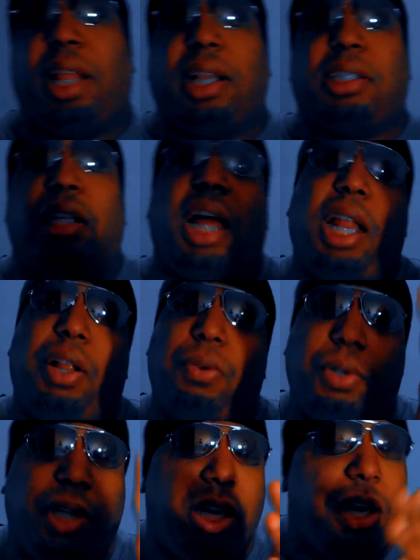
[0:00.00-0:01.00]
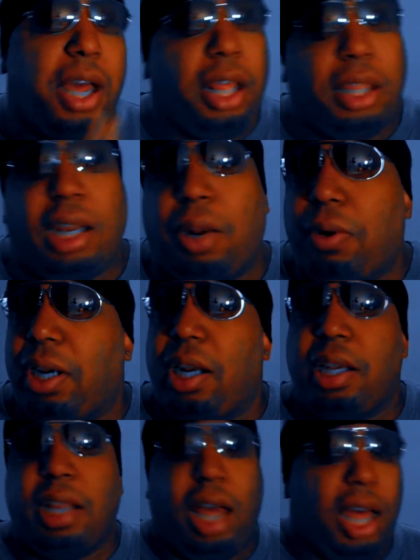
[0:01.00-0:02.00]
Like I said, I don't get nothing. I don't get
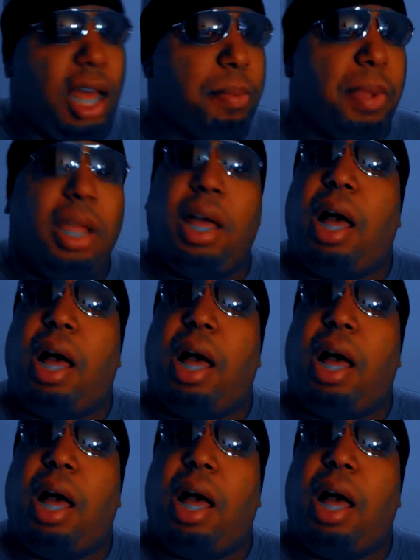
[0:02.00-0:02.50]
a dime.